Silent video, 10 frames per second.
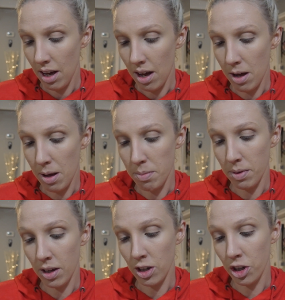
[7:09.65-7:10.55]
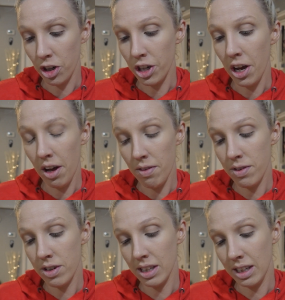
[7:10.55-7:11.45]
Your
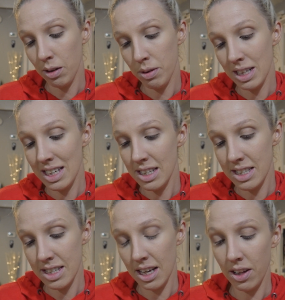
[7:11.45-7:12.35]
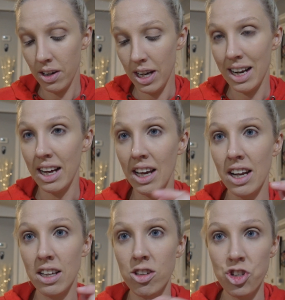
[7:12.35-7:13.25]
Covered Liquid Concealer, and I
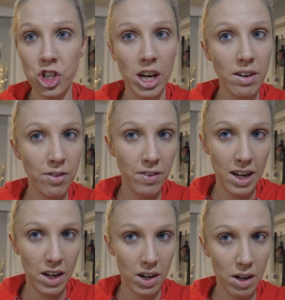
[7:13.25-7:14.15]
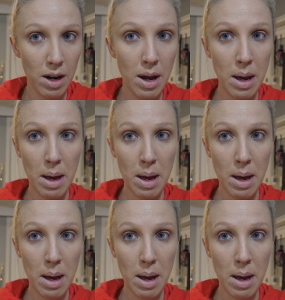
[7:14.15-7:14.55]
got it in shade Fair.